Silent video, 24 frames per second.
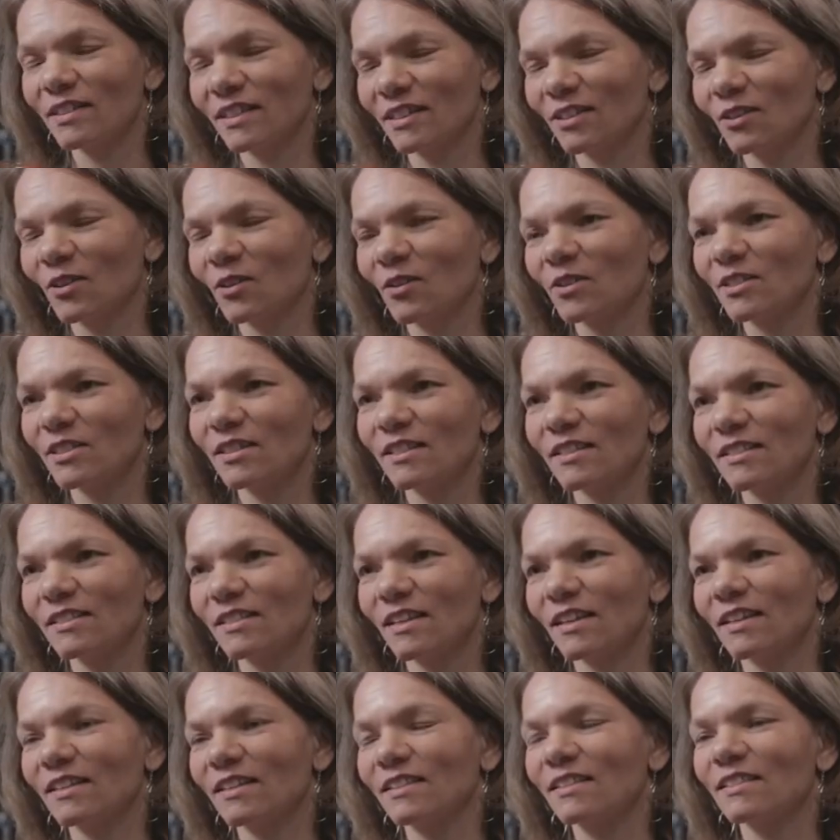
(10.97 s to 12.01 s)
Technologies
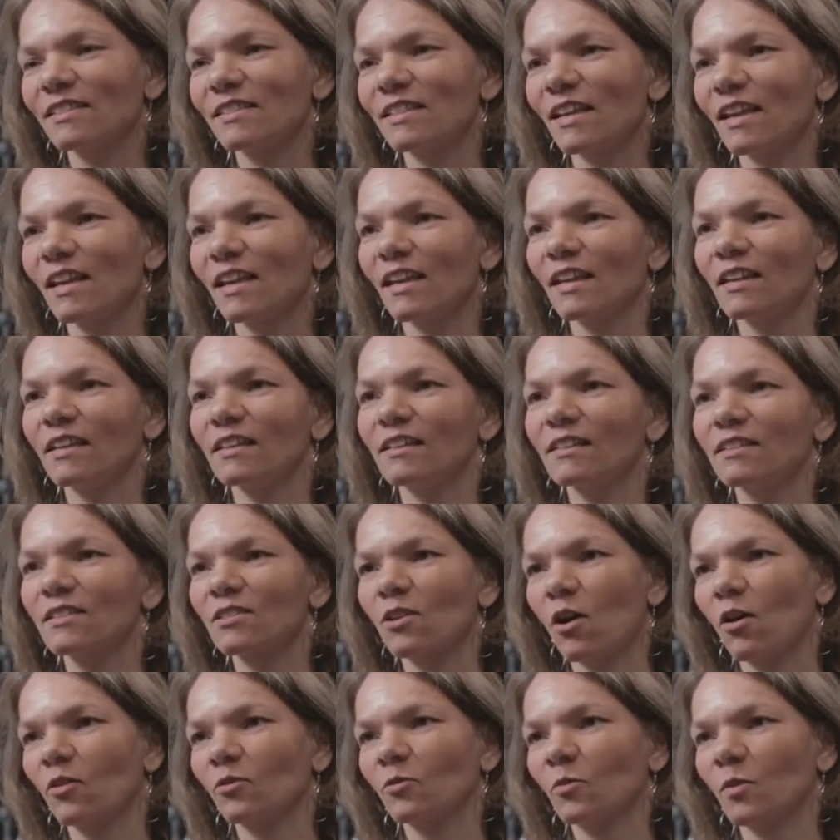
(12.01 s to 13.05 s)
is a
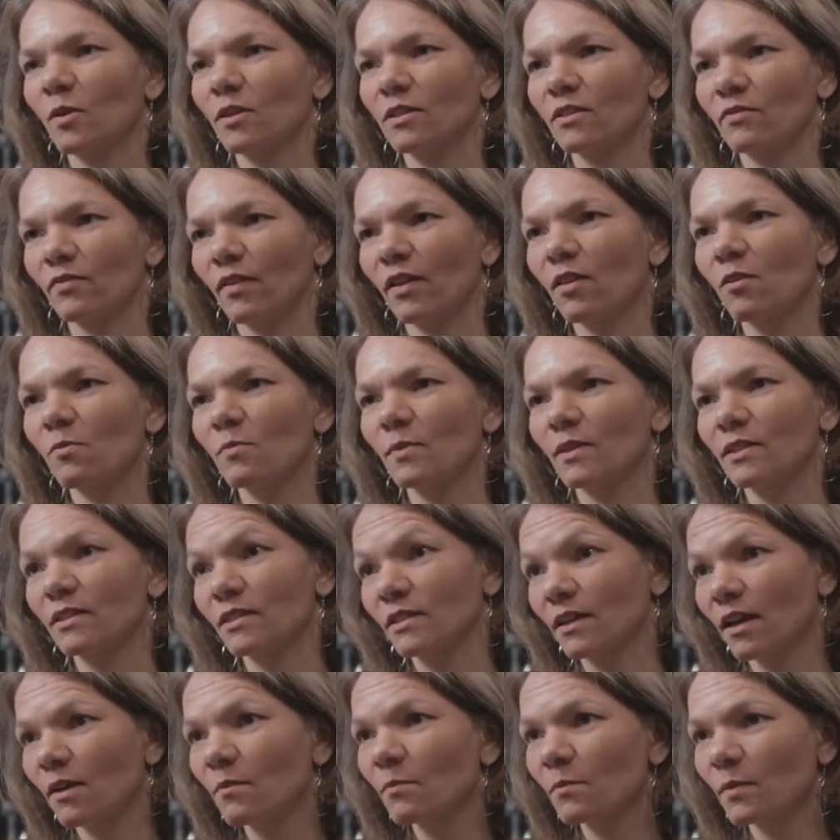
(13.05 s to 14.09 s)
software development
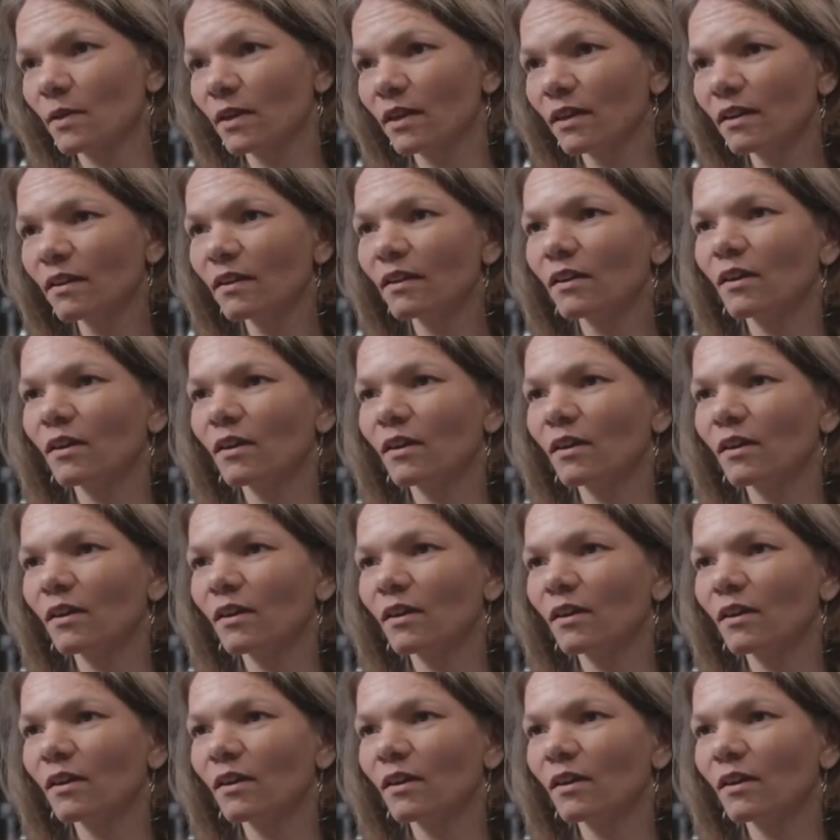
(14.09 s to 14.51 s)
company.